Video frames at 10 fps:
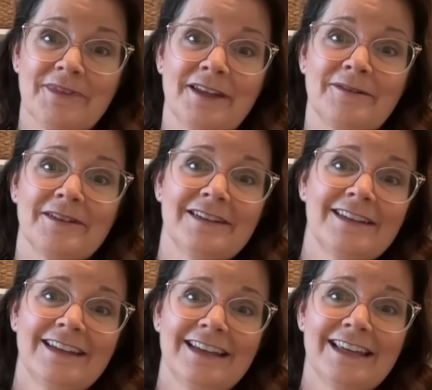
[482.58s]
then
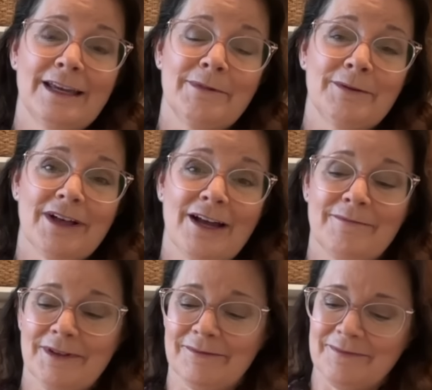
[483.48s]
Kimmy will come
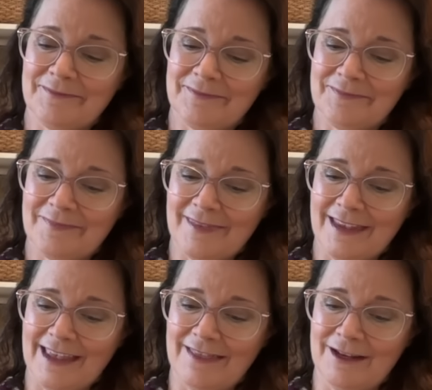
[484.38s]
and
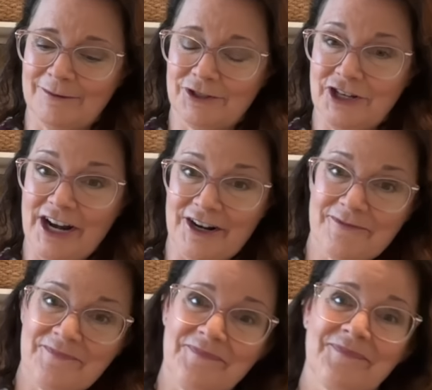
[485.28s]
then we'll share.
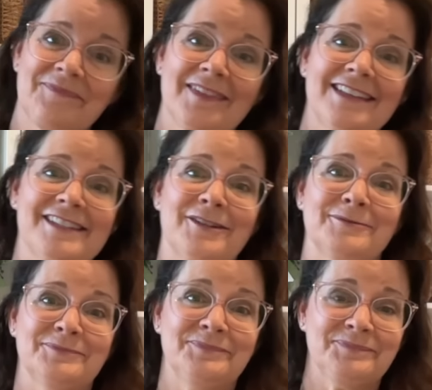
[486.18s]
So,
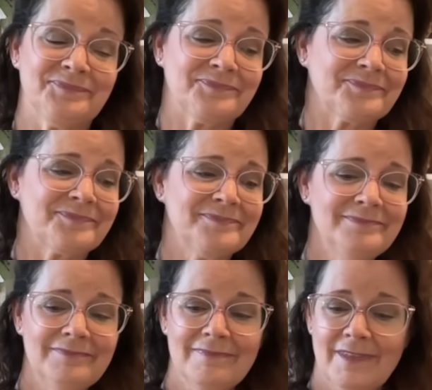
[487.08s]

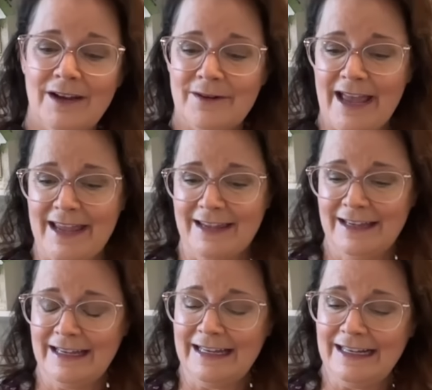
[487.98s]
okay.
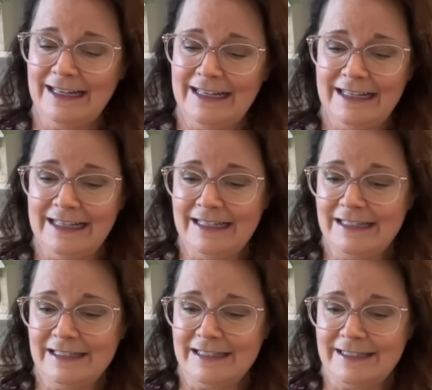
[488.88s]

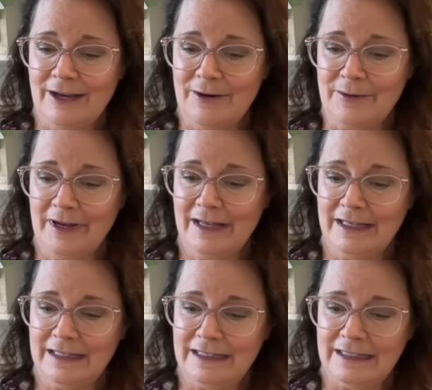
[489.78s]
So,
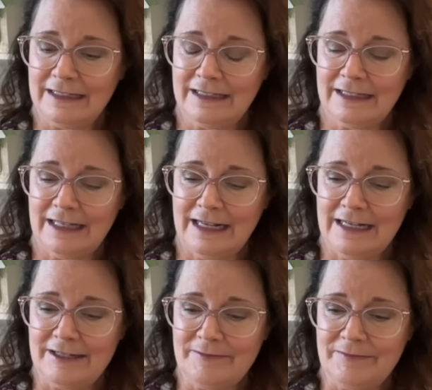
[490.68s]

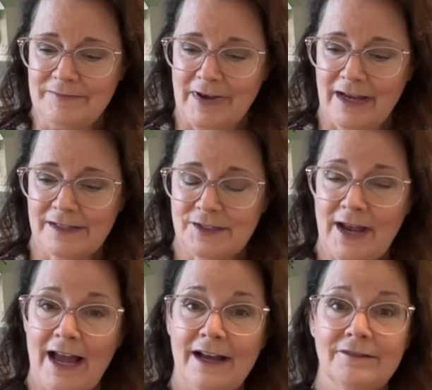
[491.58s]
I also
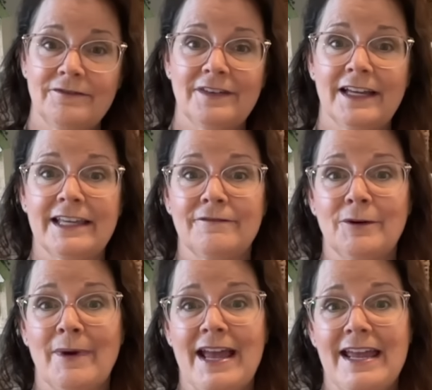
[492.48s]
have a
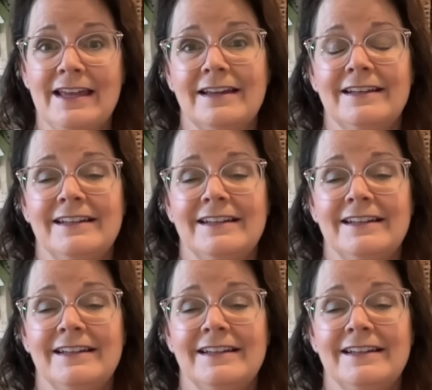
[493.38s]
giveaway,